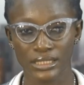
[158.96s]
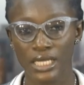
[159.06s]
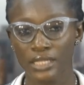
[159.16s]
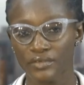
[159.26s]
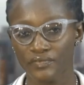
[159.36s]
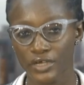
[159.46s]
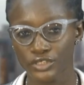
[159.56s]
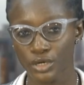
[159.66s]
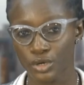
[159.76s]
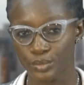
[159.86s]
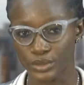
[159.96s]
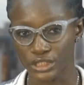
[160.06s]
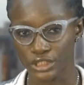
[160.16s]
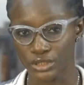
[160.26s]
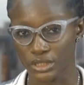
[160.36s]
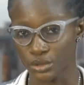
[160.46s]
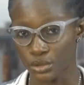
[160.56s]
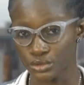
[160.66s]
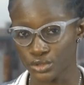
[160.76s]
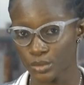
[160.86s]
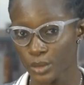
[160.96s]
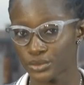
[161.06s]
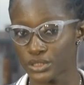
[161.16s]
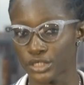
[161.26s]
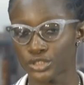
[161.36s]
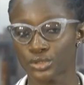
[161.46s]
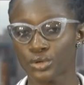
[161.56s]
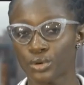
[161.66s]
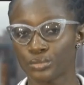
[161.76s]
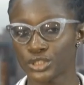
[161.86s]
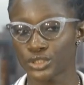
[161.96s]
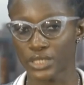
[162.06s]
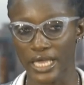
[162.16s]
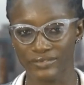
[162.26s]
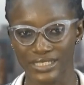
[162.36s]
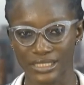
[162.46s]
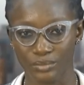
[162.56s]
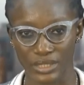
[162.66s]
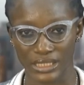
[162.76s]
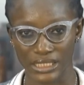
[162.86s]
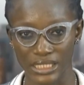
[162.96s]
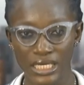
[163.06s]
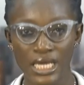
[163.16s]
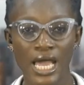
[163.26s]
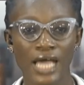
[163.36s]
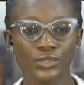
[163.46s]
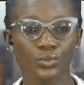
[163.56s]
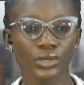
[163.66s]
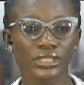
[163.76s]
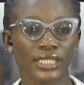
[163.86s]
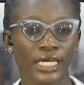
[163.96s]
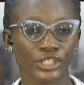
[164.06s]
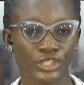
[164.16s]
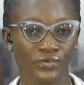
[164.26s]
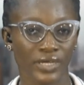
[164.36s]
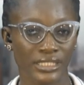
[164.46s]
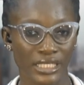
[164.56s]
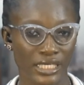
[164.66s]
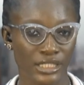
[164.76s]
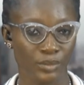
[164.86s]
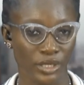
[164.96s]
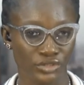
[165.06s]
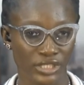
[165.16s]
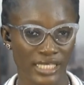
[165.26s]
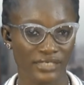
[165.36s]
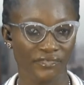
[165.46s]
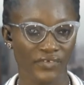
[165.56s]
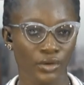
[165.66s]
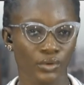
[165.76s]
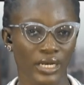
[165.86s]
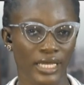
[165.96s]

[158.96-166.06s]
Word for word: the Federal Competition and Consumer Protection Commission FCCPC has warned Nigerians against patronizing fake online